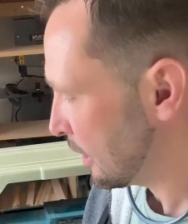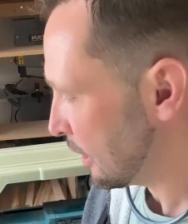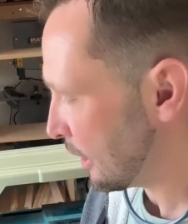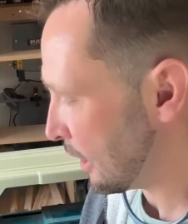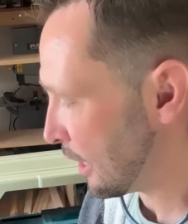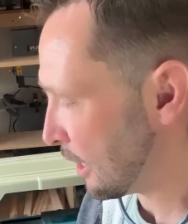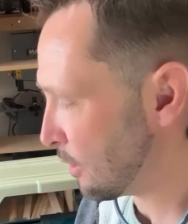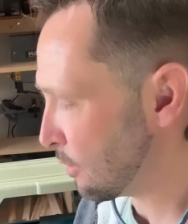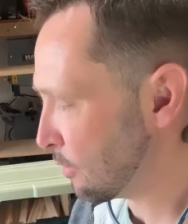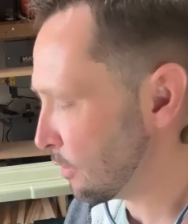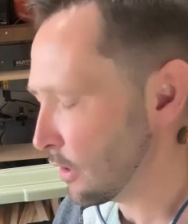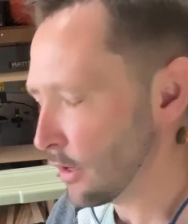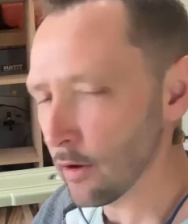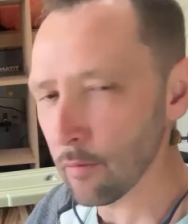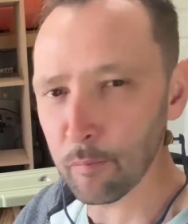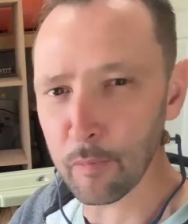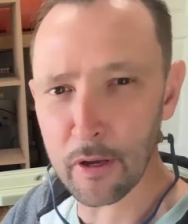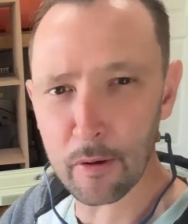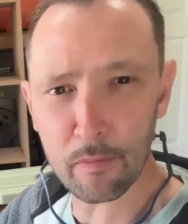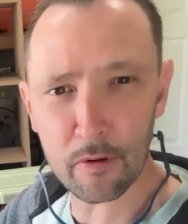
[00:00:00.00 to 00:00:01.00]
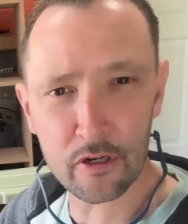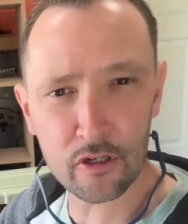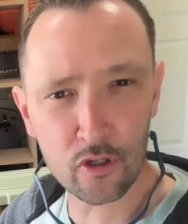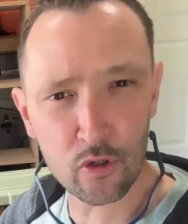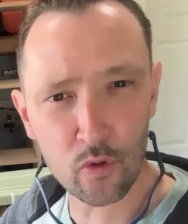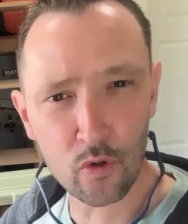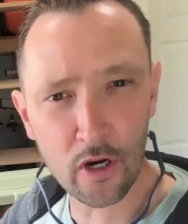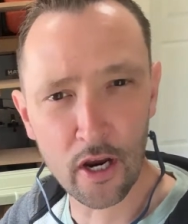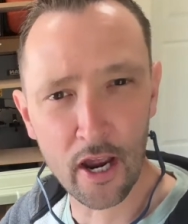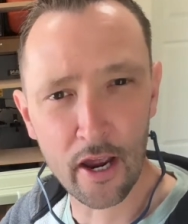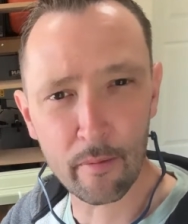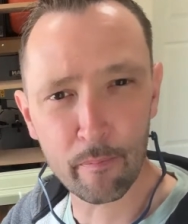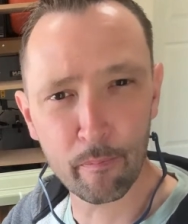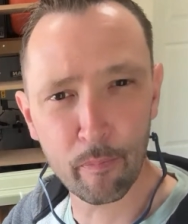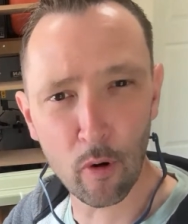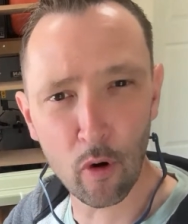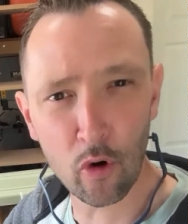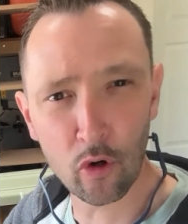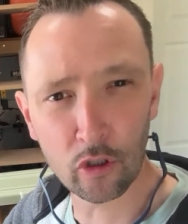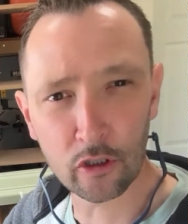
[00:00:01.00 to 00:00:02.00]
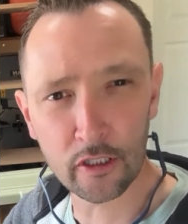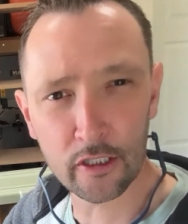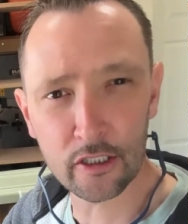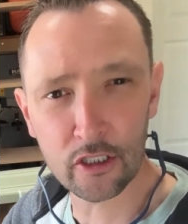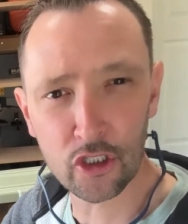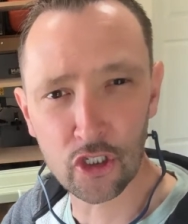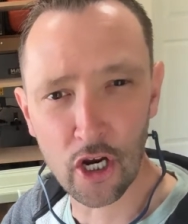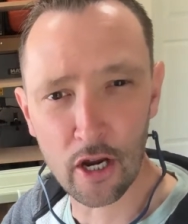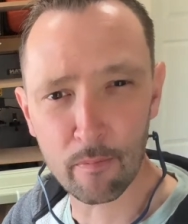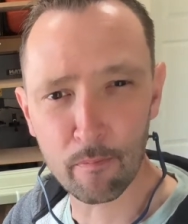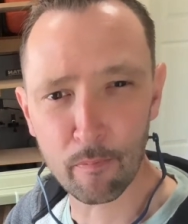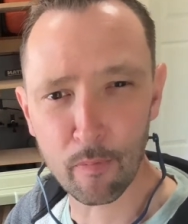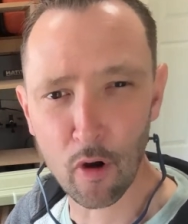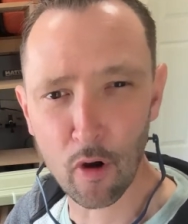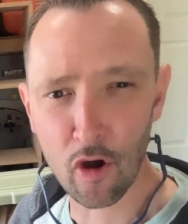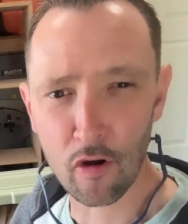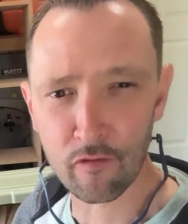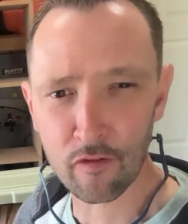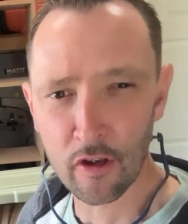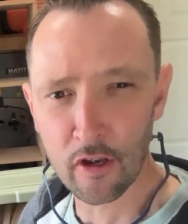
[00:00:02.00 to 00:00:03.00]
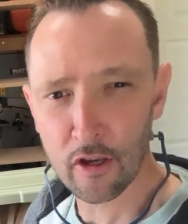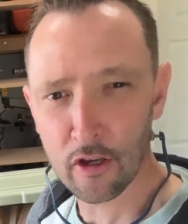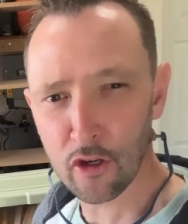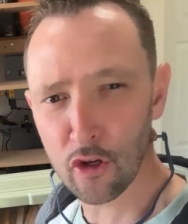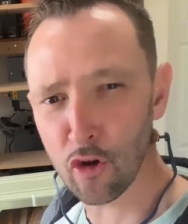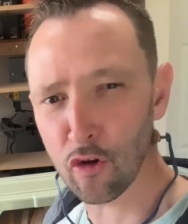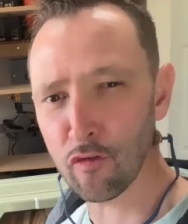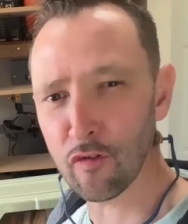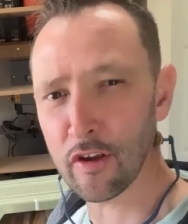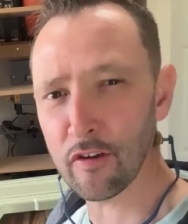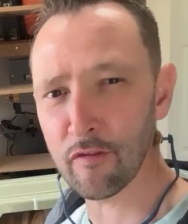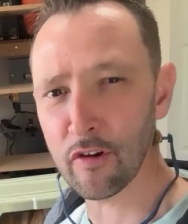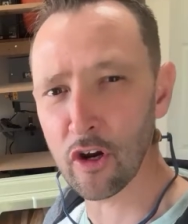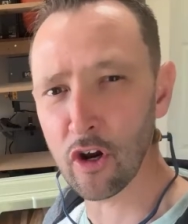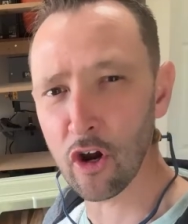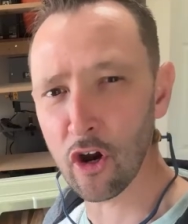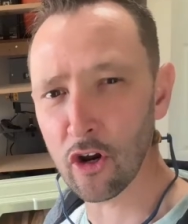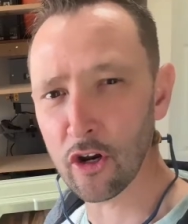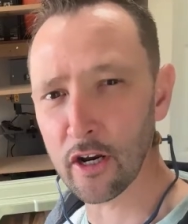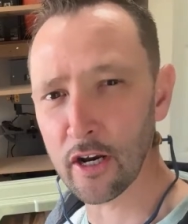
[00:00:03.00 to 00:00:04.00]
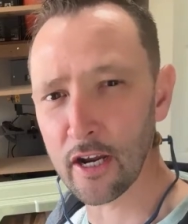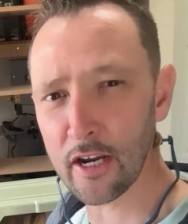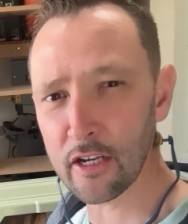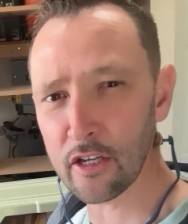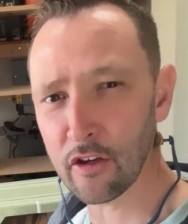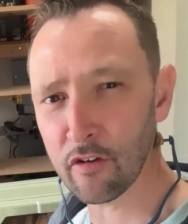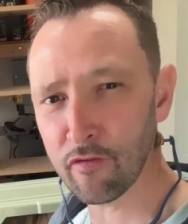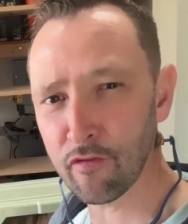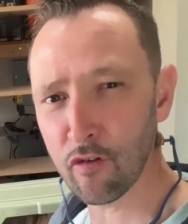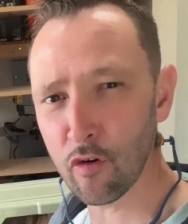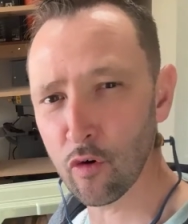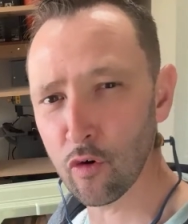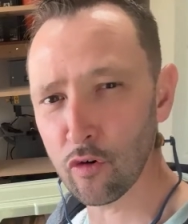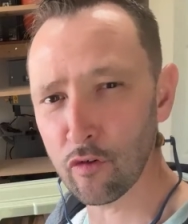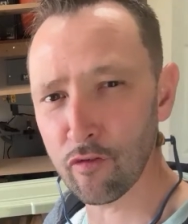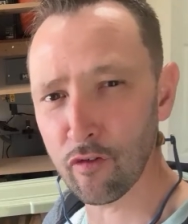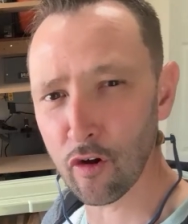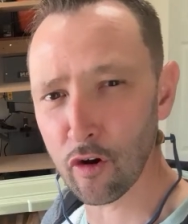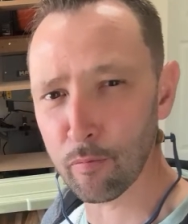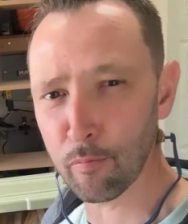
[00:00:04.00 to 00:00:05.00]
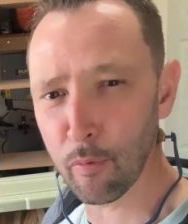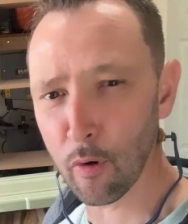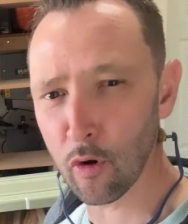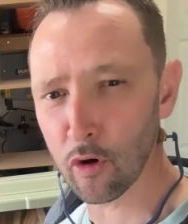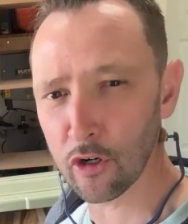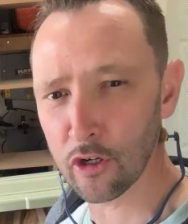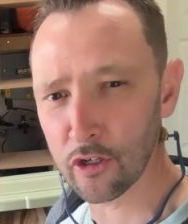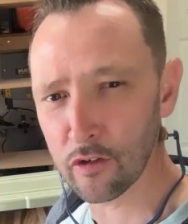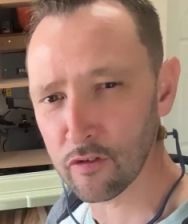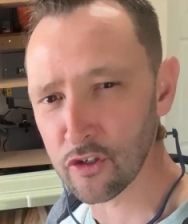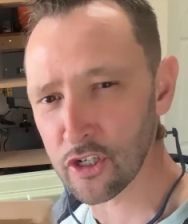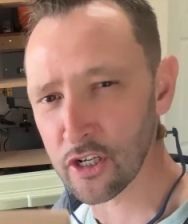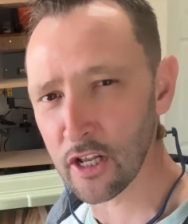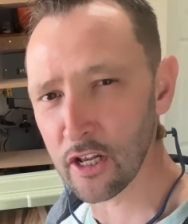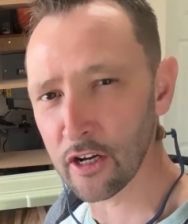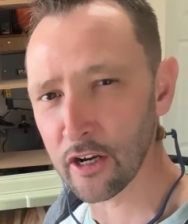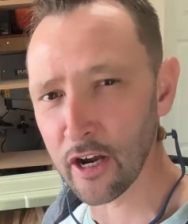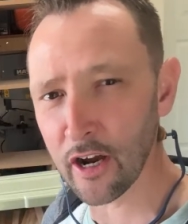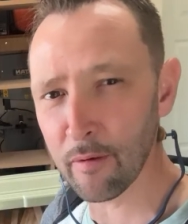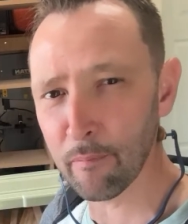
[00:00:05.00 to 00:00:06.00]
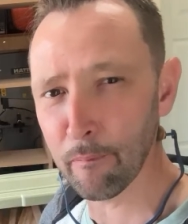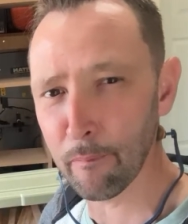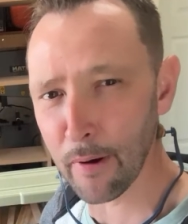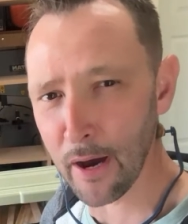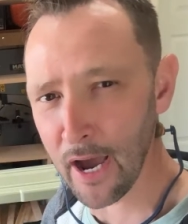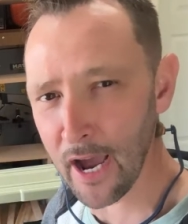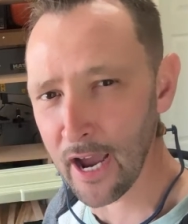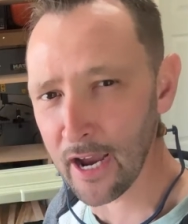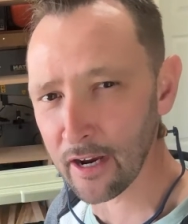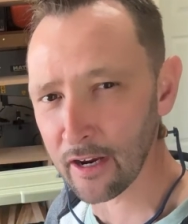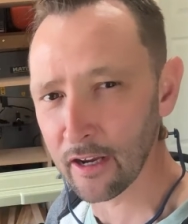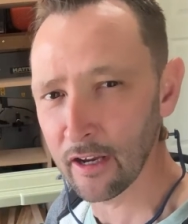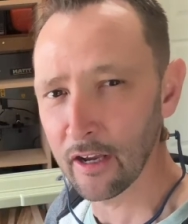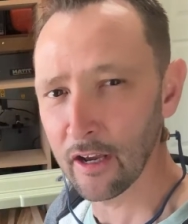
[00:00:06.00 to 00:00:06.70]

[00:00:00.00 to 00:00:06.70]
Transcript: Now, people do get bored, they jump off. You've even gone and had your food, football, and you've still come back.